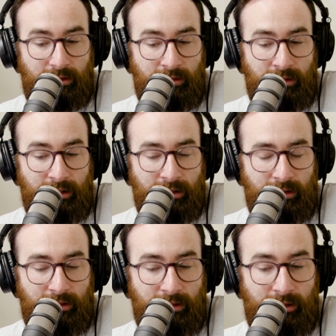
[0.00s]

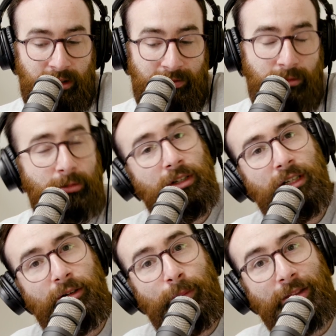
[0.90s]
if you want to
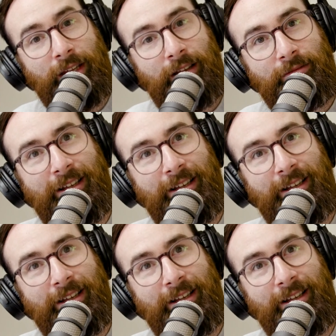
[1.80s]
hear about that.